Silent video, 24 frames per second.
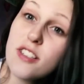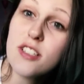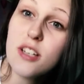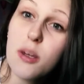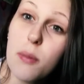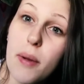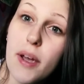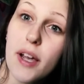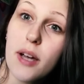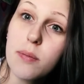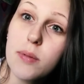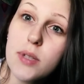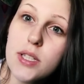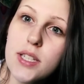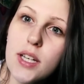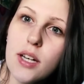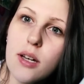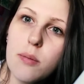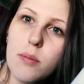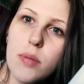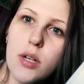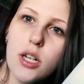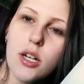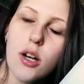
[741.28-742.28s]
to pick up the
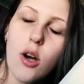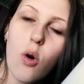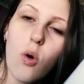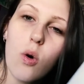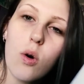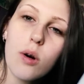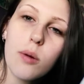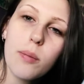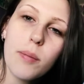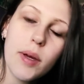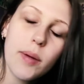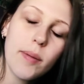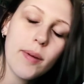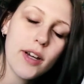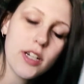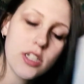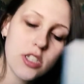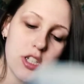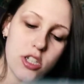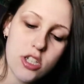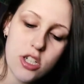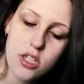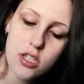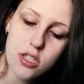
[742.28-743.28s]
second book. Or maybe I
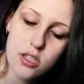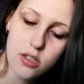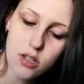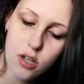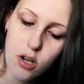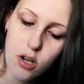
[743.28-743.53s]
should just